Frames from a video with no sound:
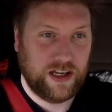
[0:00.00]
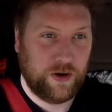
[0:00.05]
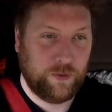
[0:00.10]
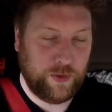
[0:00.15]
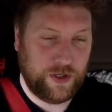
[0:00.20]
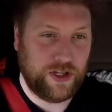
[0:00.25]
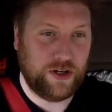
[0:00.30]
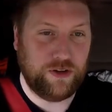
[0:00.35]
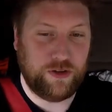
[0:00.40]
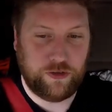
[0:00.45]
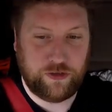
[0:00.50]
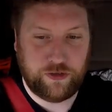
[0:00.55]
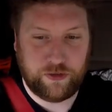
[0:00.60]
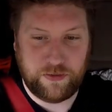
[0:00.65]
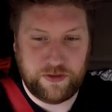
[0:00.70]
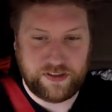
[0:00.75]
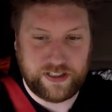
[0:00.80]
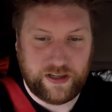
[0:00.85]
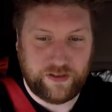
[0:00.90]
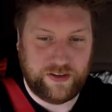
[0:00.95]
we know there's
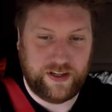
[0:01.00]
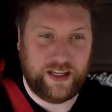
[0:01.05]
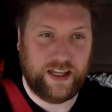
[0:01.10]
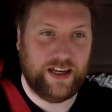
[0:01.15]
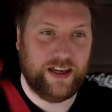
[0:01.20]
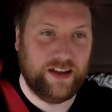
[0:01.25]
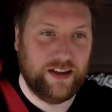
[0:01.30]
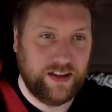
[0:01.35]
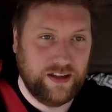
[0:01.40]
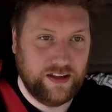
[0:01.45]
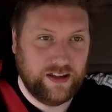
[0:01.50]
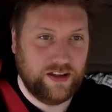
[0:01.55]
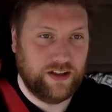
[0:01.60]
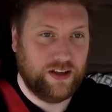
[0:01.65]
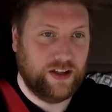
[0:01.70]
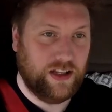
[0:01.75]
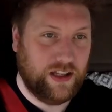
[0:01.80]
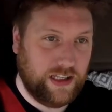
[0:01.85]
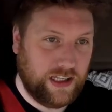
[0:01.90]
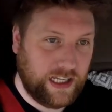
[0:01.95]
something down here,
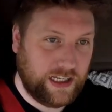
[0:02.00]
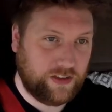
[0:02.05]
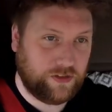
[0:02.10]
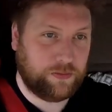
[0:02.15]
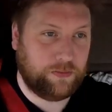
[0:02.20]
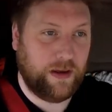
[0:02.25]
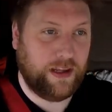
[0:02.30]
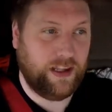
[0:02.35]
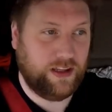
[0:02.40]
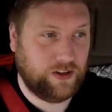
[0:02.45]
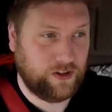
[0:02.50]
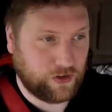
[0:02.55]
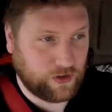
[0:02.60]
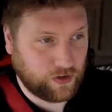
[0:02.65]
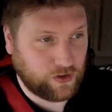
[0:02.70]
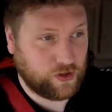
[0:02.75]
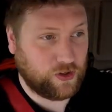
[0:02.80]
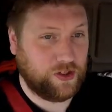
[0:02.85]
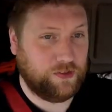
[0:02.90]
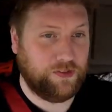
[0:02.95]
let's make
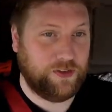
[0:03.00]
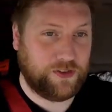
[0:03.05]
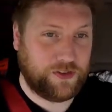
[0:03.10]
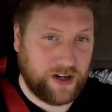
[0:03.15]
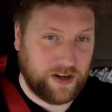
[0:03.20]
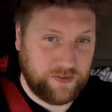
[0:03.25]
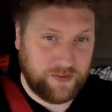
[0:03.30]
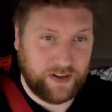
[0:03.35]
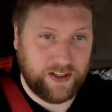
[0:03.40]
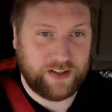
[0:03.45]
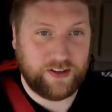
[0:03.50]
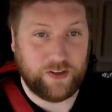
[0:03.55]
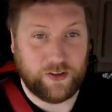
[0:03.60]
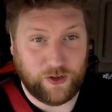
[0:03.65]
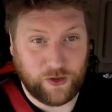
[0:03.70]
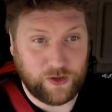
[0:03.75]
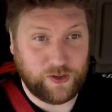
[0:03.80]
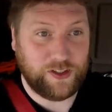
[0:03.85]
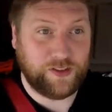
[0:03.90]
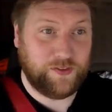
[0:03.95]
all of the traffic,
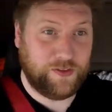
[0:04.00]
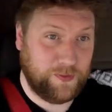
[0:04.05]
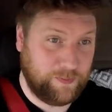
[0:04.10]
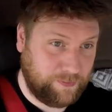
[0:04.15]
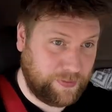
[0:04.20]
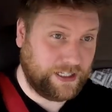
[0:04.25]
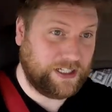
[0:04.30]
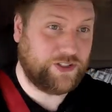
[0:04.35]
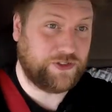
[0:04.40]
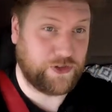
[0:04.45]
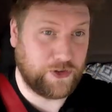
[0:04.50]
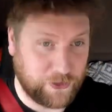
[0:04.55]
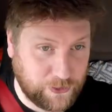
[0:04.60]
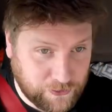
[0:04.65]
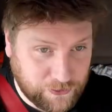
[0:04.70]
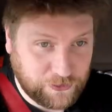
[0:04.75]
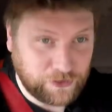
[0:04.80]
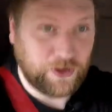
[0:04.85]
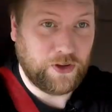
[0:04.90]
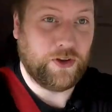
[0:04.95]
all of the big
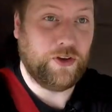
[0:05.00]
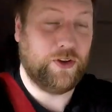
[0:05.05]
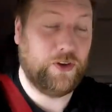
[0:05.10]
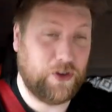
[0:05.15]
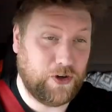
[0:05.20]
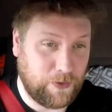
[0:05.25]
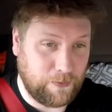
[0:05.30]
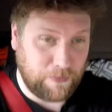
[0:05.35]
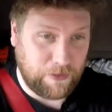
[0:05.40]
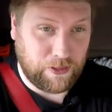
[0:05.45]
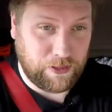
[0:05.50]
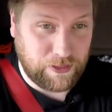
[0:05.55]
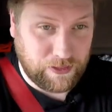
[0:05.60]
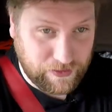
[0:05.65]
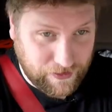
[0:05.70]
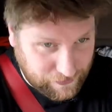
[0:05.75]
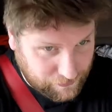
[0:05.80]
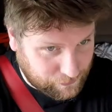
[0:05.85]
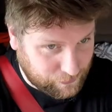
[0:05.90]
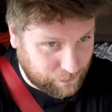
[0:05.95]
trucks, come this